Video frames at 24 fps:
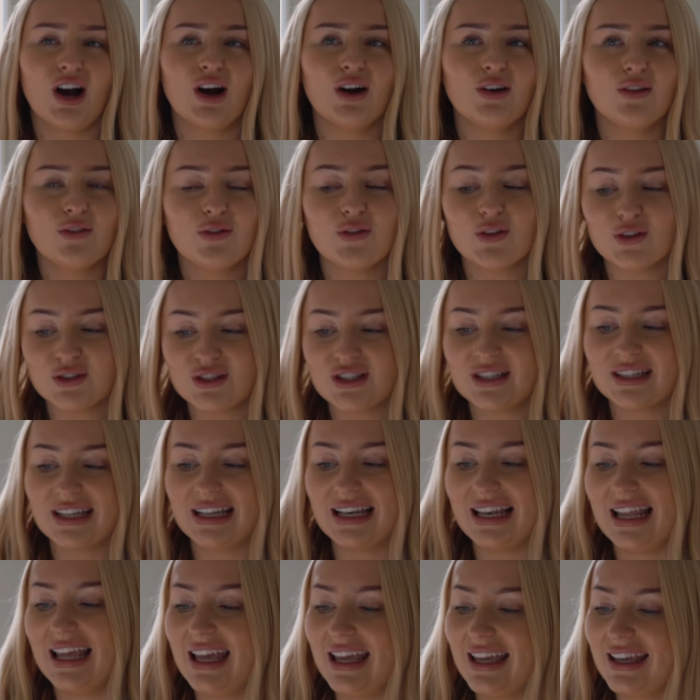
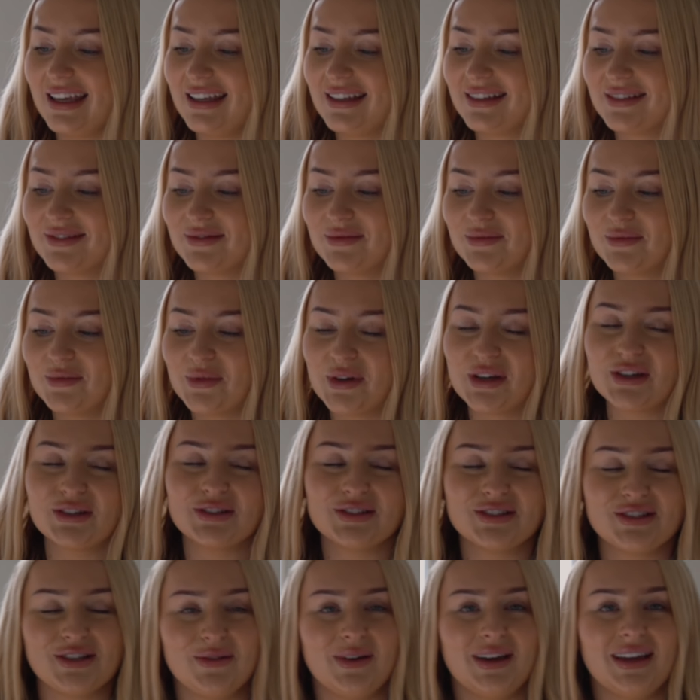Unfortunately, we
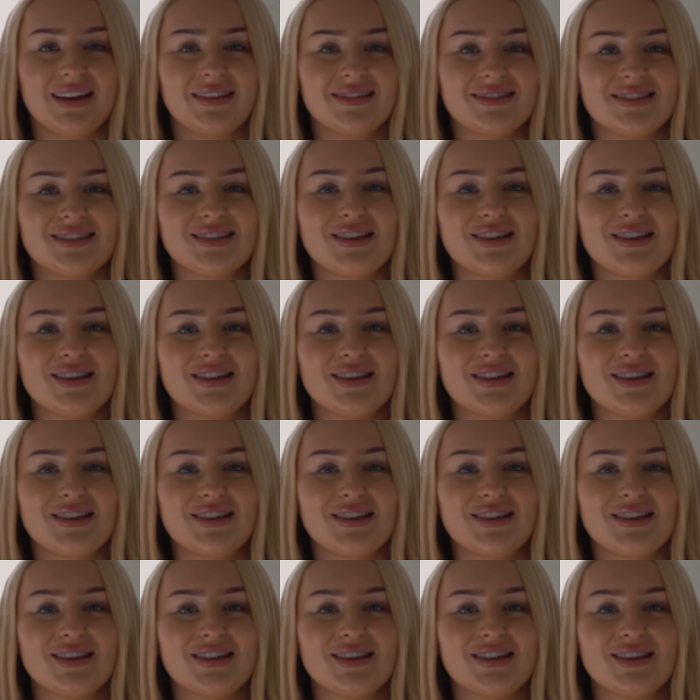couldn't do it.